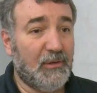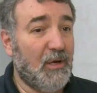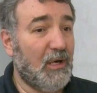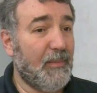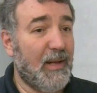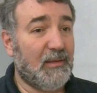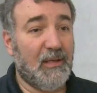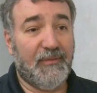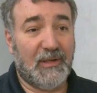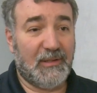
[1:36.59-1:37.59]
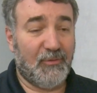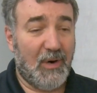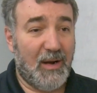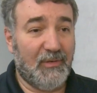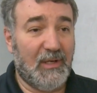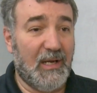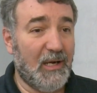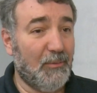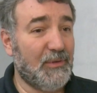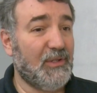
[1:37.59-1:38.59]
talk about the effects of gravity,
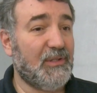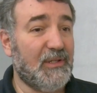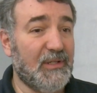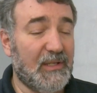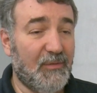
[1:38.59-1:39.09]
air resistance,